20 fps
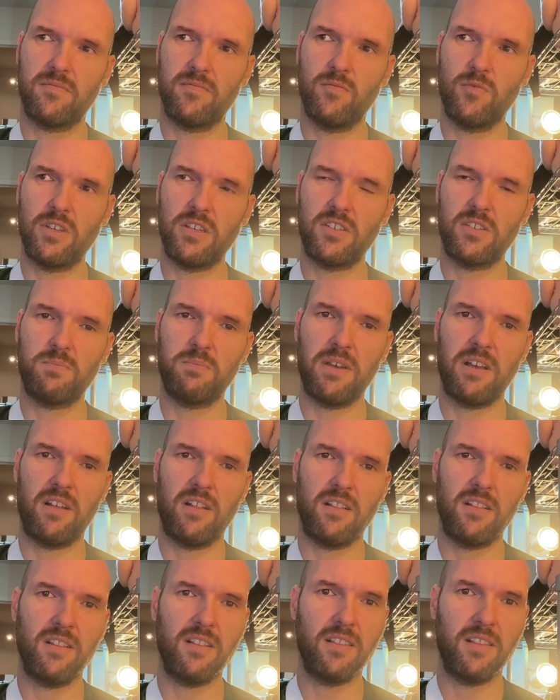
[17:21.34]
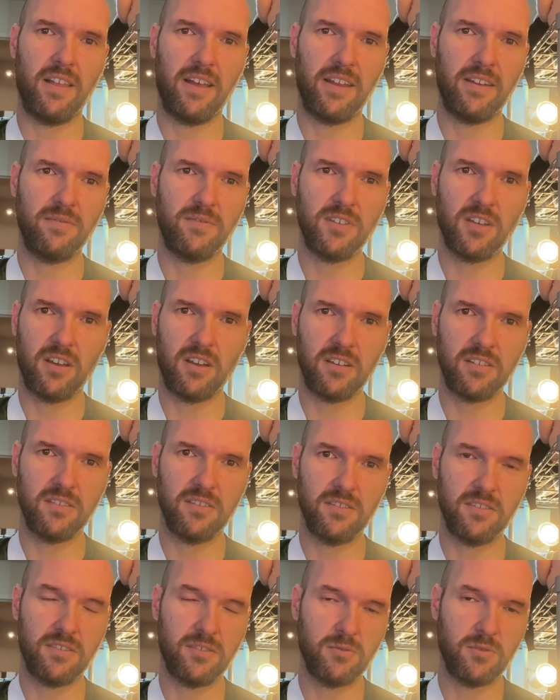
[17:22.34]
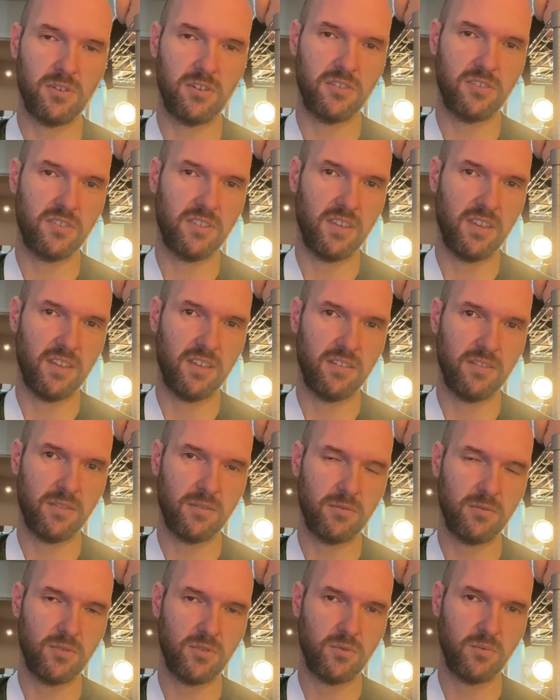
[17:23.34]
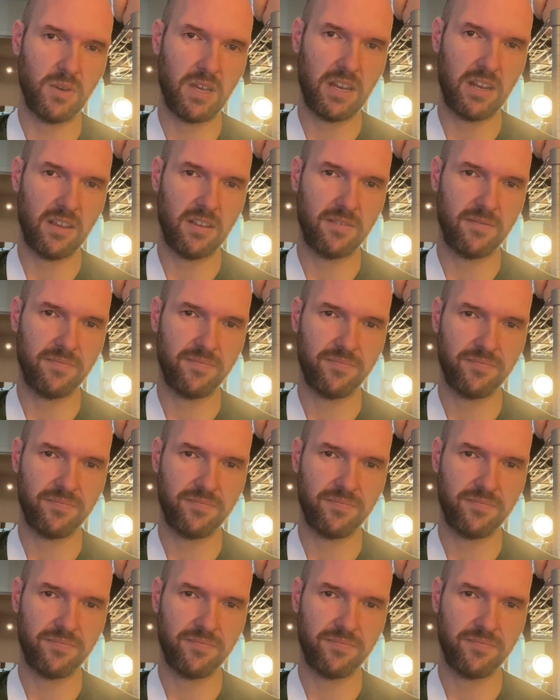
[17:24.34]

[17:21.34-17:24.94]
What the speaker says: expel a lot of toxins through our skin through sweating.